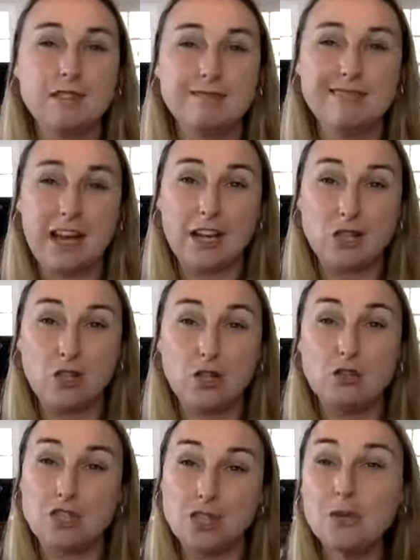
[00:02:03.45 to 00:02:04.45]
can
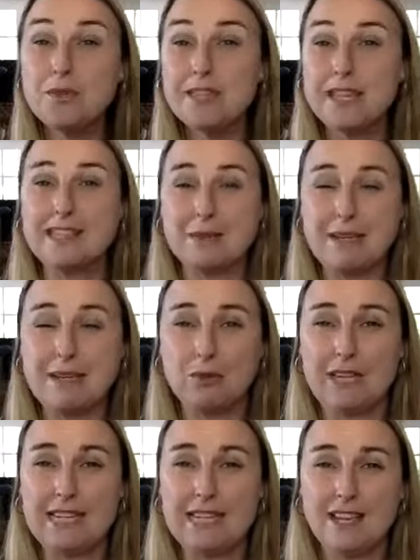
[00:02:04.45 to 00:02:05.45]
do things to meet
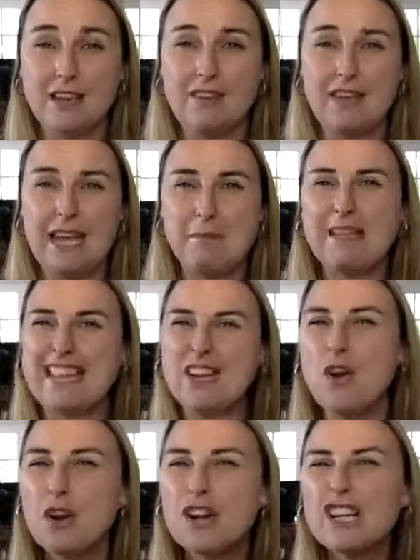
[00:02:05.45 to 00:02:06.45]
your needs over here, but they're
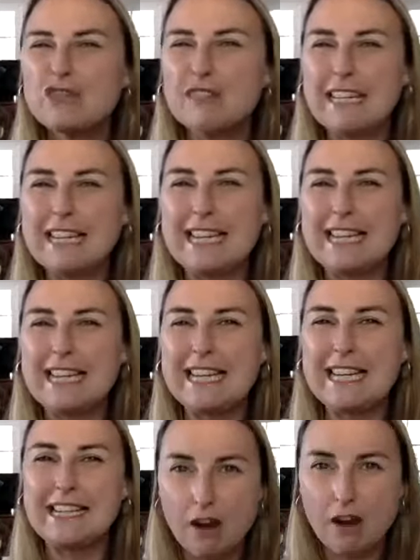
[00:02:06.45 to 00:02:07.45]
not going to really
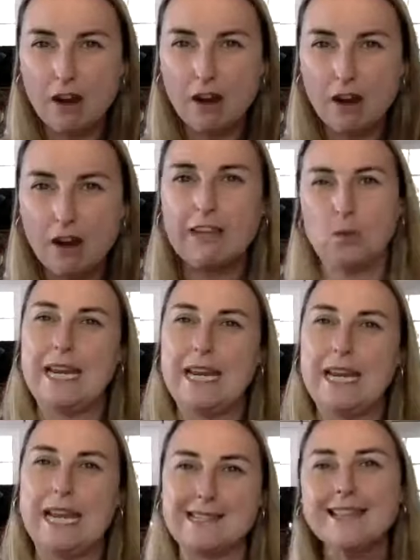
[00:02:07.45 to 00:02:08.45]
nourish your need.